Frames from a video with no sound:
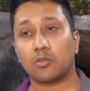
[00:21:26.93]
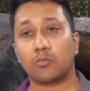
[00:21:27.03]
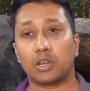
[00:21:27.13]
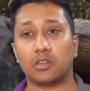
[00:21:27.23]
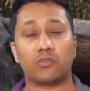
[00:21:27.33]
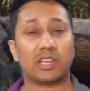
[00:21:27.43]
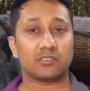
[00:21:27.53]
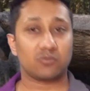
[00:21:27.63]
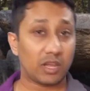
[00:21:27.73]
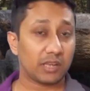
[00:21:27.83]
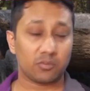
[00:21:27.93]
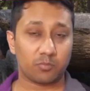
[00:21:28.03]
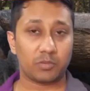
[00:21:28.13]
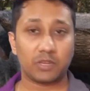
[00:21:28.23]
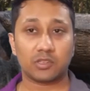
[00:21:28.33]
but the Flex 1, the
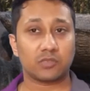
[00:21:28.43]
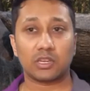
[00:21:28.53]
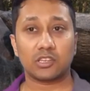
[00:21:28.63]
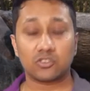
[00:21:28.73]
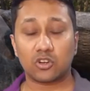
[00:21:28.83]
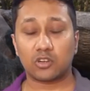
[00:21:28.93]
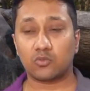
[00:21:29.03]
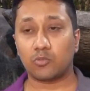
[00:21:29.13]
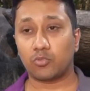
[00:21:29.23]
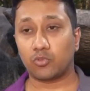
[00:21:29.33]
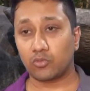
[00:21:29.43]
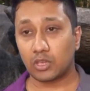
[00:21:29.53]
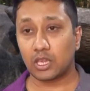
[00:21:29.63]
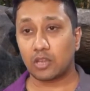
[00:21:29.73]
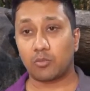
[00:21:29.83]
previous one, is not swim proof,
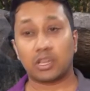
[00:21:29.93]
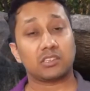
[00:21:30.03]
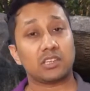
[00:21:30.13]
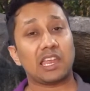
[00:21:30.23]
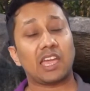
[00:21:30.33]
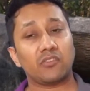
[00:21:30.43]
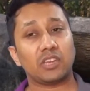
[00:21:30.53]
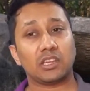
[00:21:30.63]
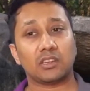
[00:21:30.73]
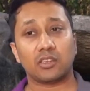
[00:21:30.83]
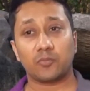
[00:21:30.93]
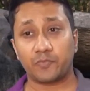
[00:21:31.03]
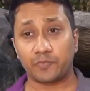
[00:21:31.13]
but I still have taken them.